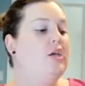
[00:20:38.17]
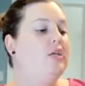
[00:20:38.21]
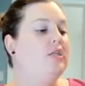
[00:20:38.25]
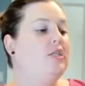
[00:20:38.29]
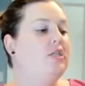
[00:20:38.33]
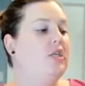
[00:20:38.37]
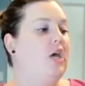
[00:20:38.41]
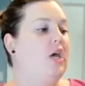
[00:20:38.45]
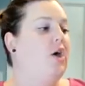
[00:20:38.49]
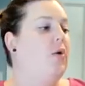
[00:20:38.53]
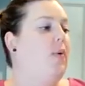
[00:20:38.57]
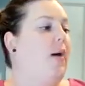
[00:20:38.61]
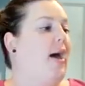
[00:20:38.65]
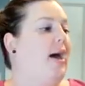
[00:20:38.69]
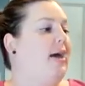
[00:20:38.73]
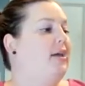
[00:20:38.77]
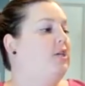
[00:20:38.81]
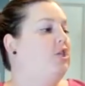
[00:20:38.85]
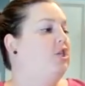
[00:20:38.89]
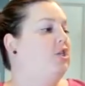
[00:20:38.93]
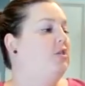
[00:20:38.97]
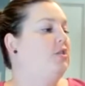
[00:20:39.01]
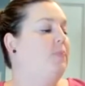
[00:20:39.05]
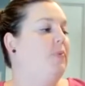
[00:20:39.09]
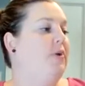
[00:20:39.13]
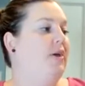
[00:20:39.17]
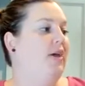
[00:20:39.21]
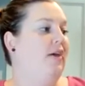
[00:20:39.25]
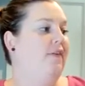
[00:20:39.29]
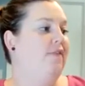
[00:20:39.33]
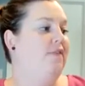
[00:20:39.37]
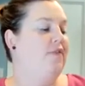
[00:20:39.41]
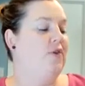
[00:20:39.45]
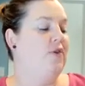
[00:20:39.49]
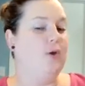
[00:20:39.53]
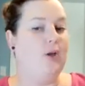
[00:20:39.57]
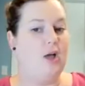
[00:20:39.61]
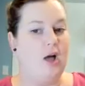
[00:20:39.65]
So I just put a
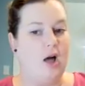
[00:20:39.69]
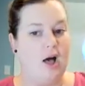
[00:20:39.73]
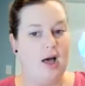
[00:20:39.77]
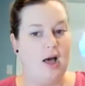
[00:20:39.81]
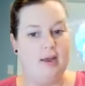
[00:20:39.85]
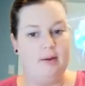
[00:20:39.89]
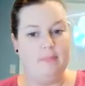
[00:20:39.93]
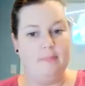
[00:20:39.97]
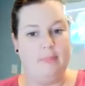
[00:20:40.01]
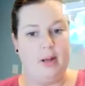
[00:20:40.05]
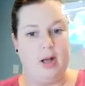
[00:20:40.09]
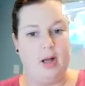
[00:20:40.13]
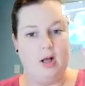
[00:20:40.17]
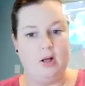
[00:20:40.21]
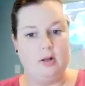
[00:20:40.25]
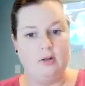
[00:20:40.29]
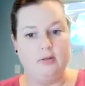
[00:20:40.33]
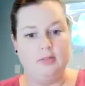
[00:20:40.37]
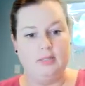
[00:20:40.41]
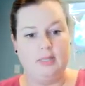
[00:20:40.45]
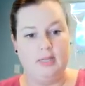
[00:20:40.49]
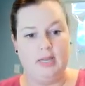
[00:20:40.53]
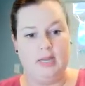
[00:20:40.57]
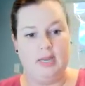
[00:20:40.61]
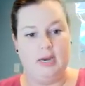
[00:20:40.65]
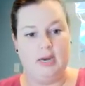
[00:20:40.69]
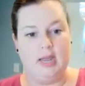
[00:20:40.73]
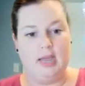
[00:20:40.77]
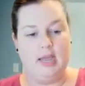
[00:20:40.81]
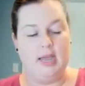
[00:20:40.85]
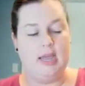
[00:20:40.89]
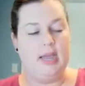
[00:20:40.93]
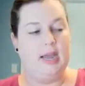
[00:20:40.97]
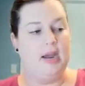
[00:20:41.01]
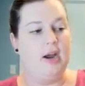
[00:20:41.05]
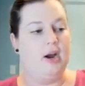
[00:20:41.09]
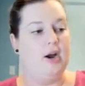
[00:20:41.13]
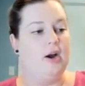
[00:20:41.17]
few cotton balls in
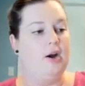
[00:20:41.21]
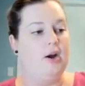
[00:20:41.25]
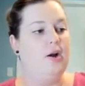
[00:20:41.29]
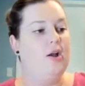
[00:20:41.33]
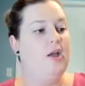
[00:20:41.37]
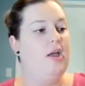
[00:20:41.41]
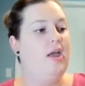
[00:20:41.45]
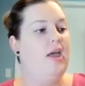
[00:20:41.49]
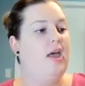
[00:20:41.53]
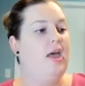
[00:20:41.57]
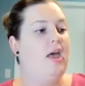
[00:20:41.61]
here.